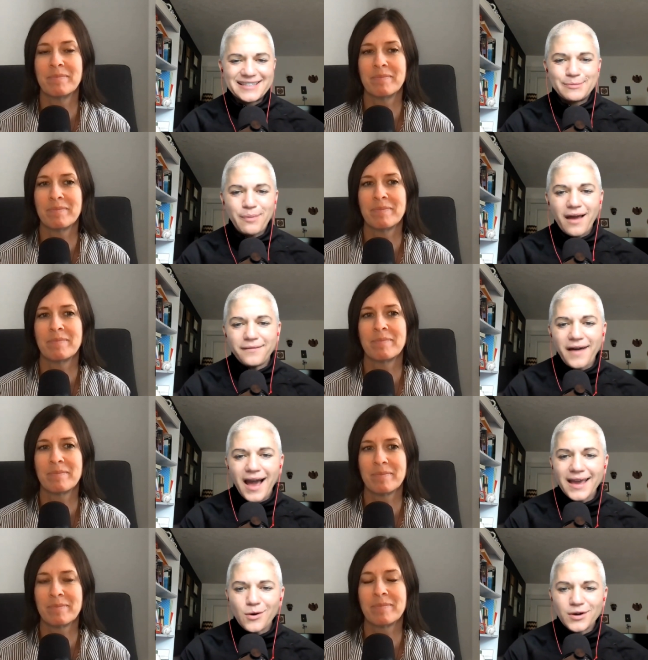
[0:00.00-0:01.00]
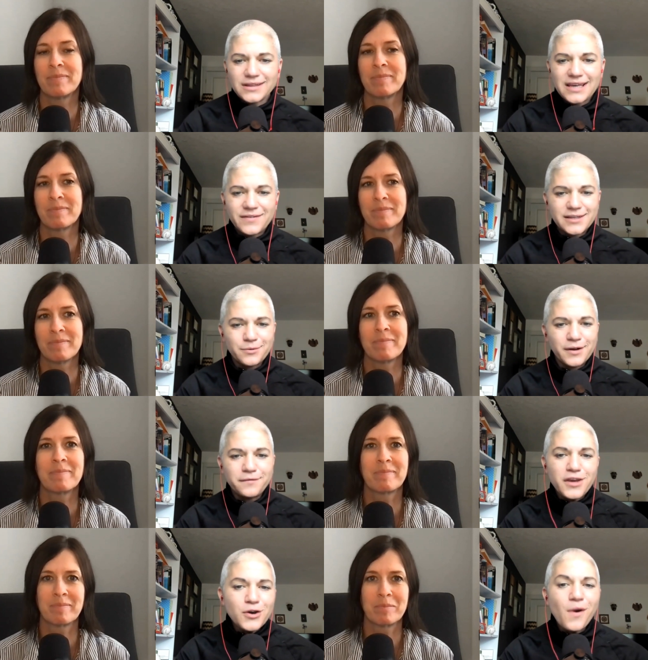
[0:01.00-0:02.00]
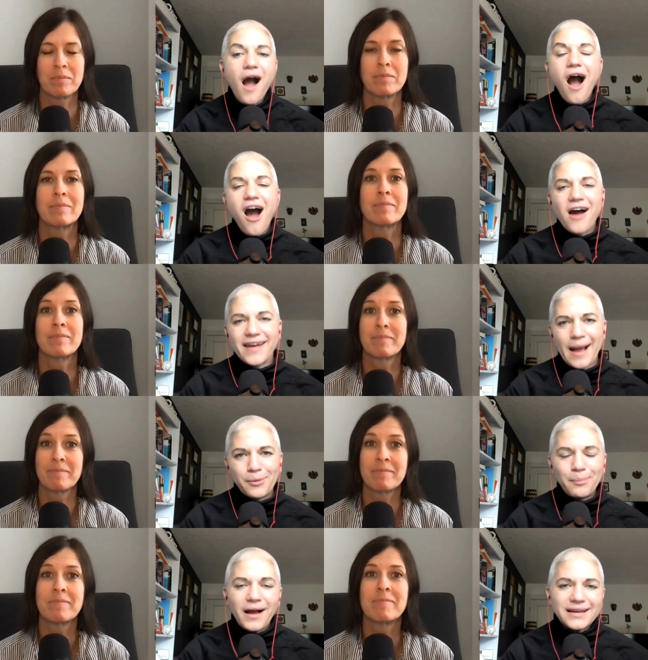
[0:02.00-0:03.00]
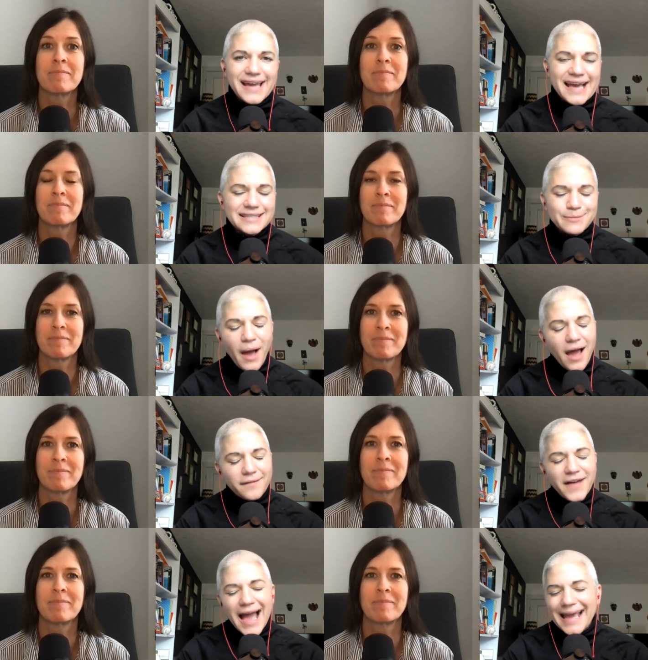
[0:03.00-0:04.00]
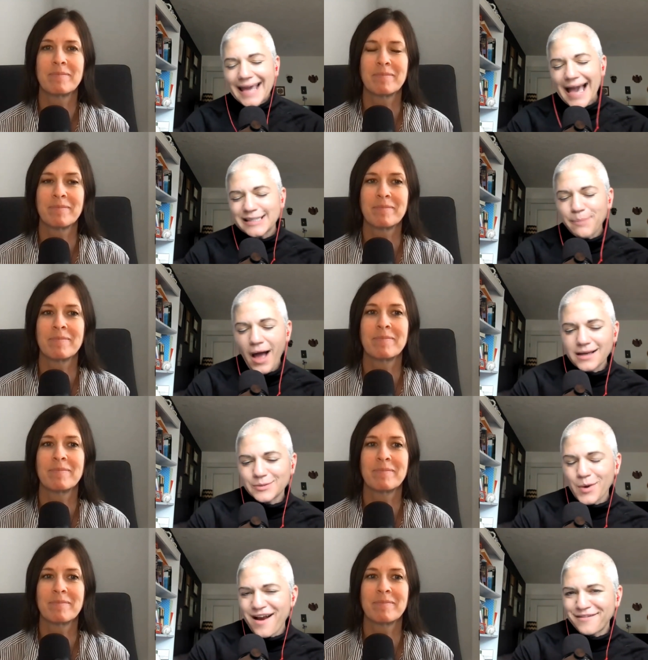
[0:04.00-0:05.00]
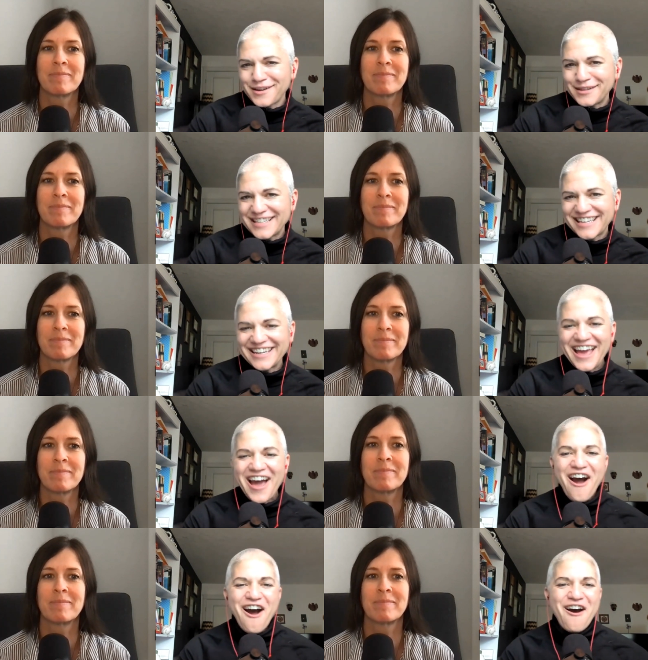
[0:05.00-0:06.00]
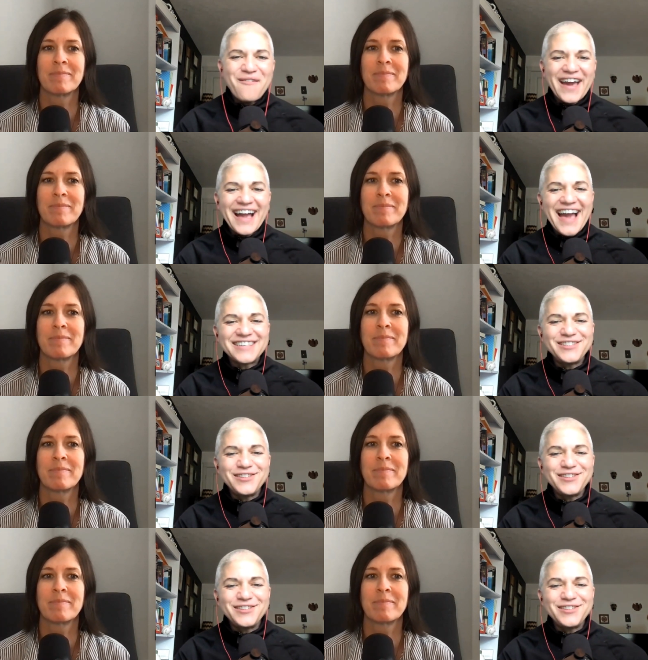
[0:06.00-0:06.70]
Speaker 1: Spotify or leave us a review on Apple Podcasts, Spotify, Castbox, wherever you listen. Um, and, guys,